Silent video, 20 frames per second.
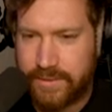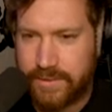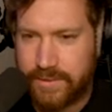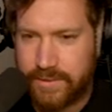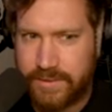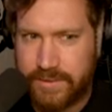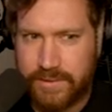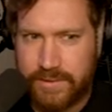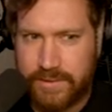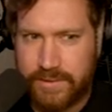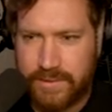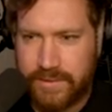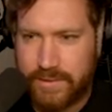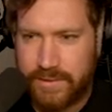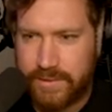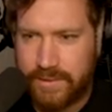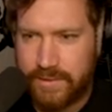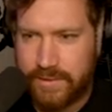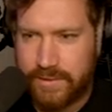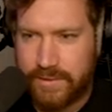
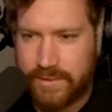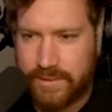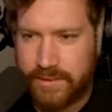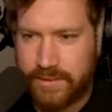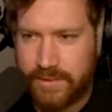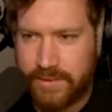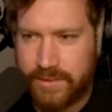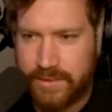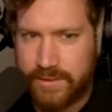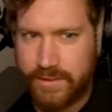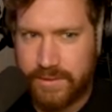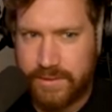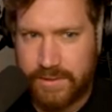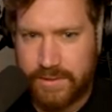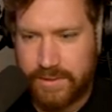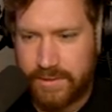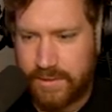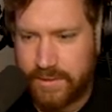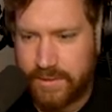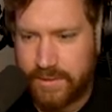No one is speaking in this clip.